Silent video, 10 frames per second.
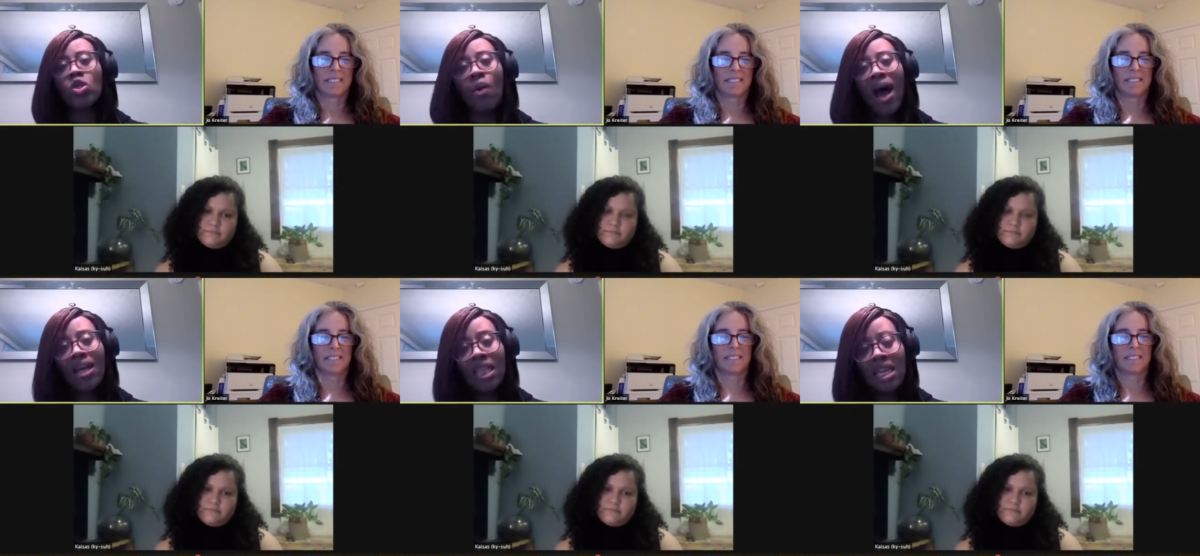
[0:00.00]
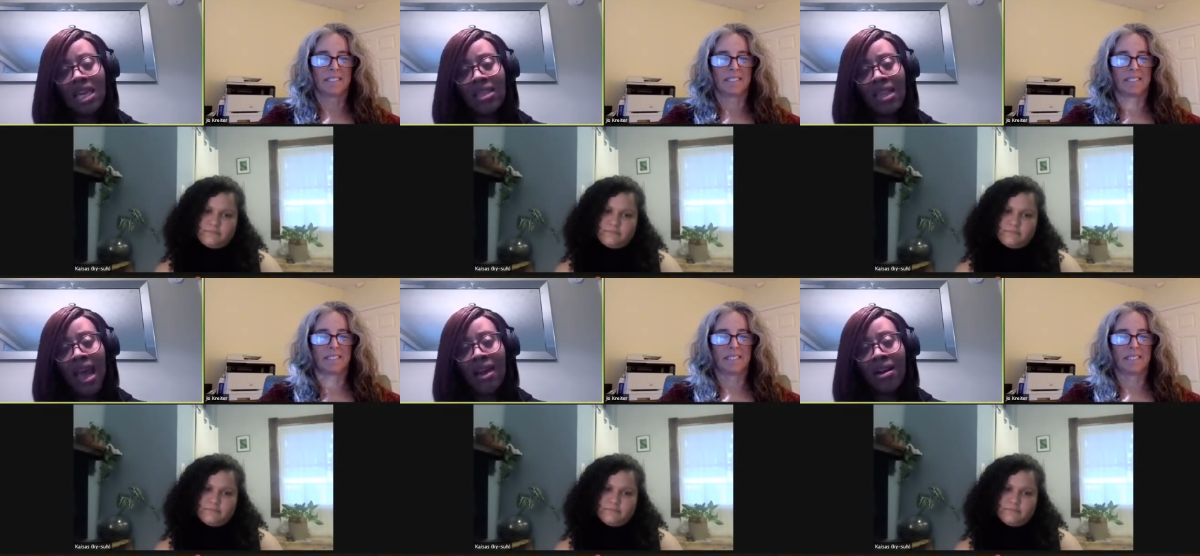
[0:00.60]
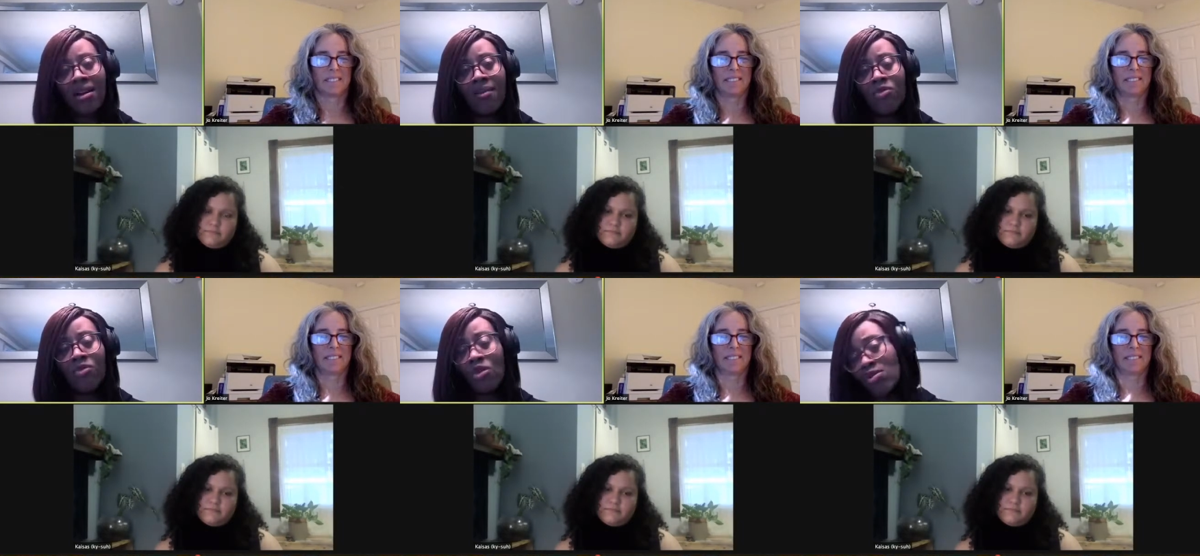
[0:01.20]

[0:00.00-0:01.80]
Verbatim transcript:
Speaker 1: I think that um, those